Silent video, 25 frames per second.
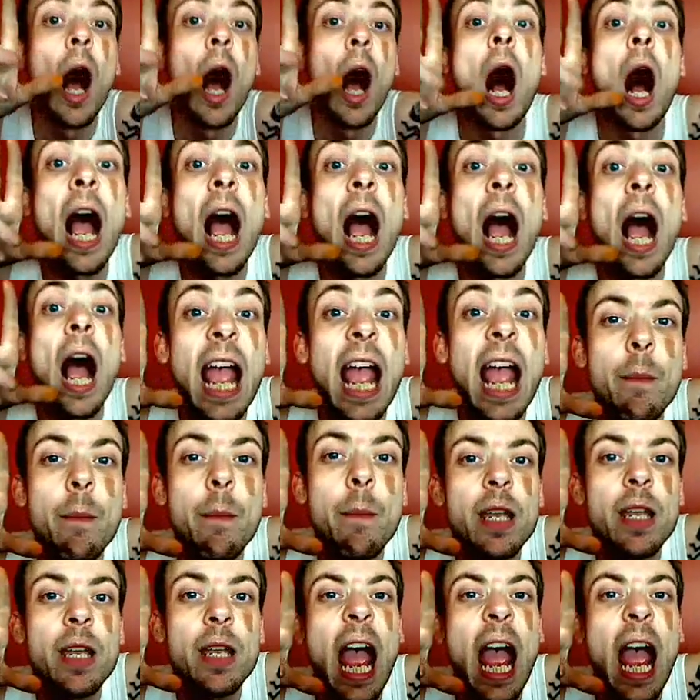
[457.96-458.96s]
I am
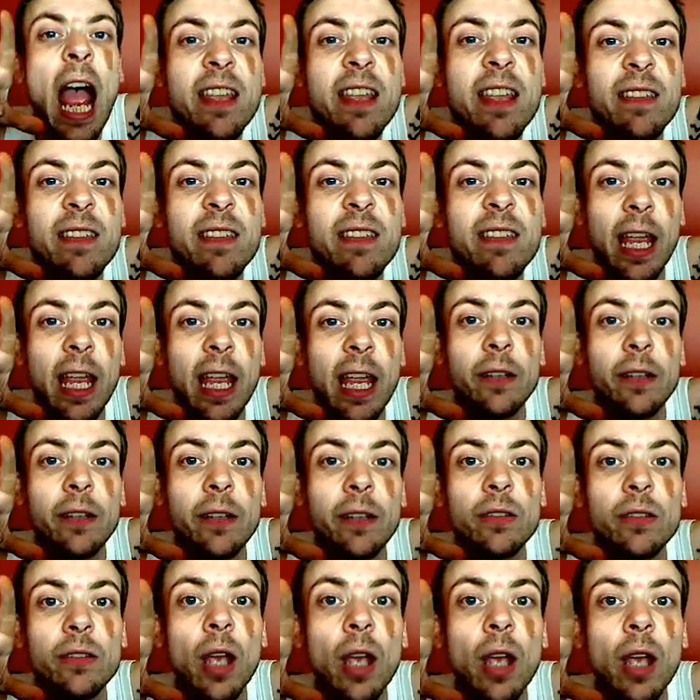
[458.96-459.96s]
an
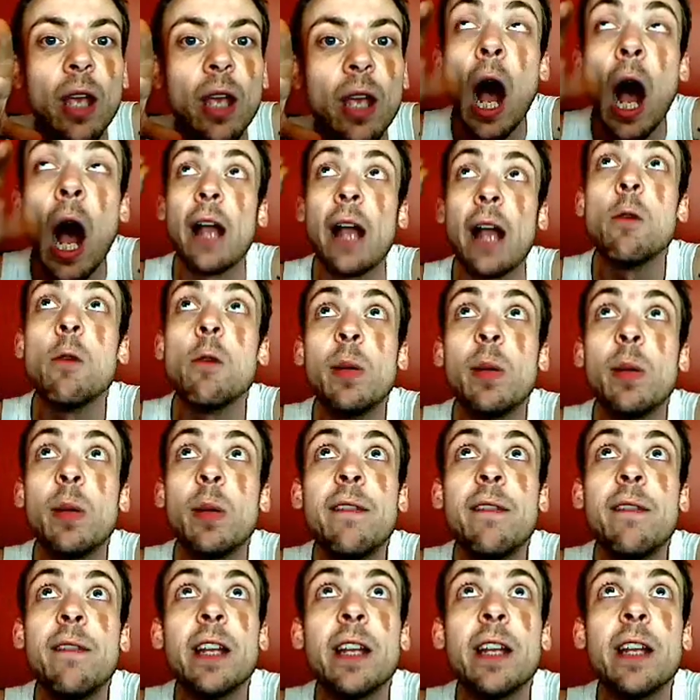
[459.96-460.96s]
atheist. I don't
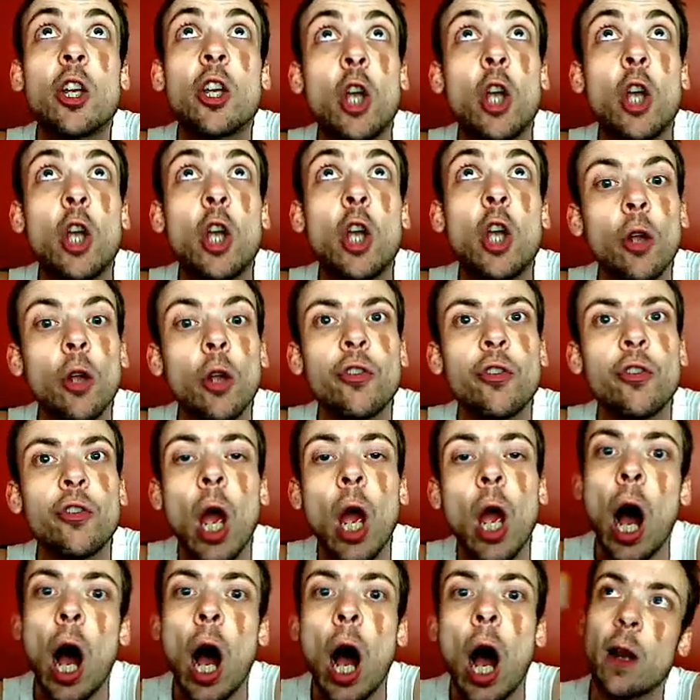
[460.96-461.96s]
believe in a God.
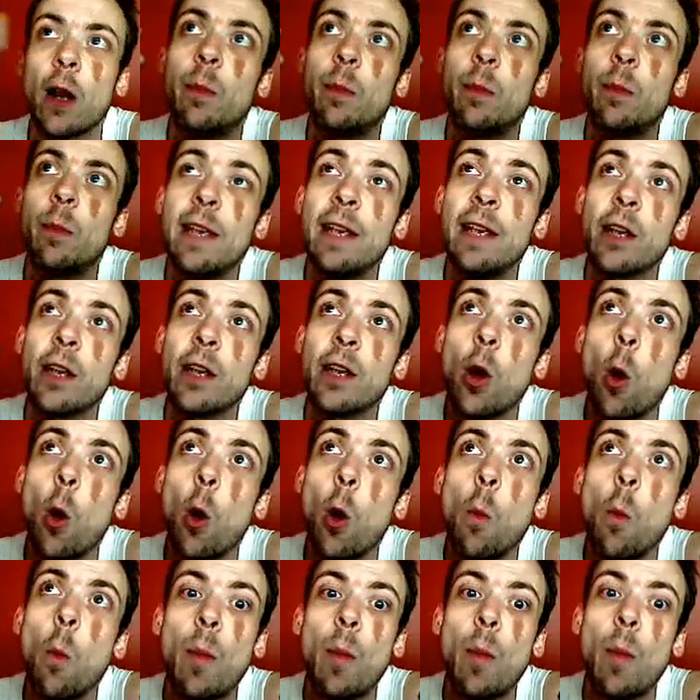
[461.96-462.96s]
I don't believe in an
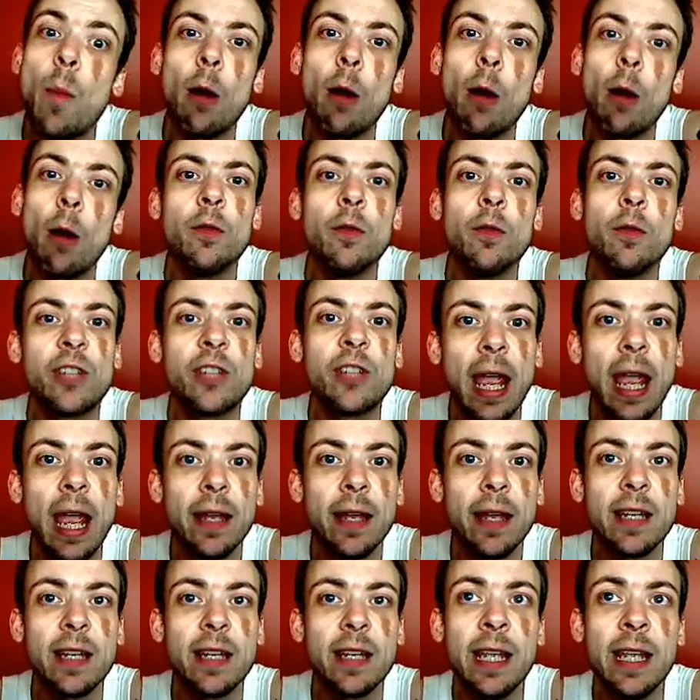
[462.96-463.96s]
all-powerful
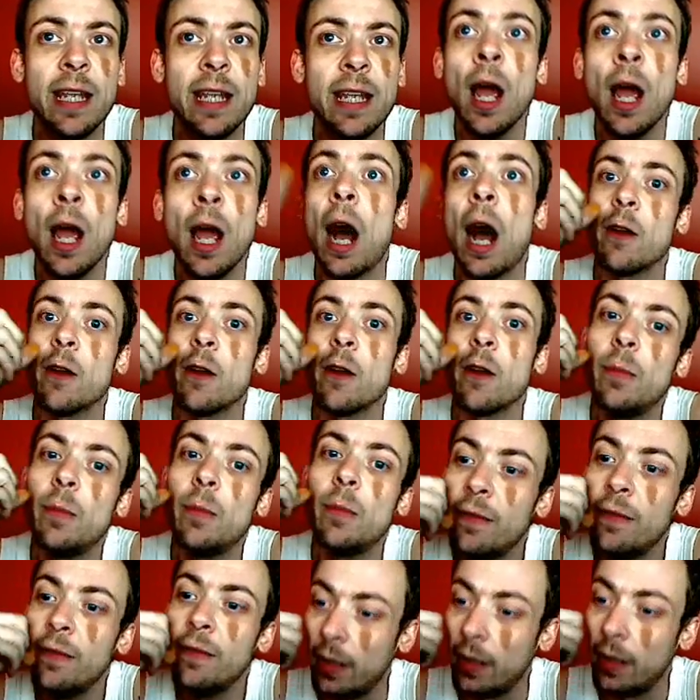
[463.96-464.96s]
deity. I don't
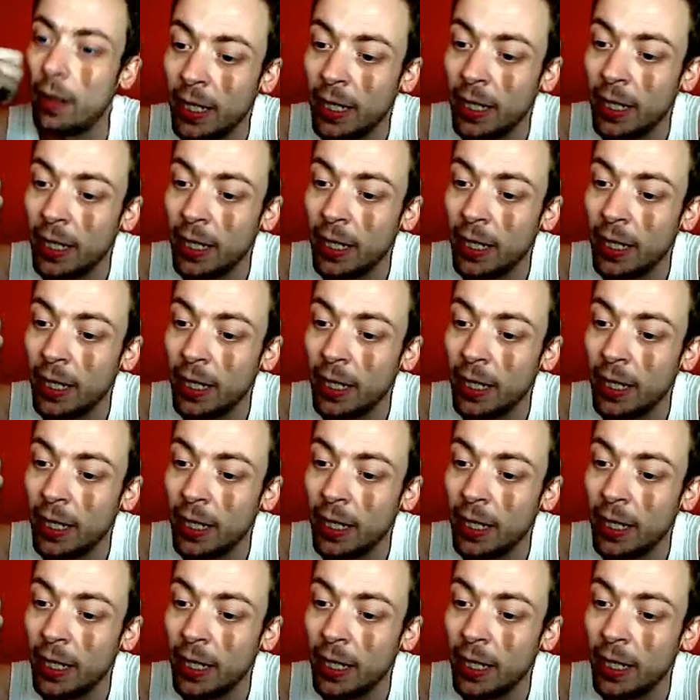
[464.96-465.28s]
believe he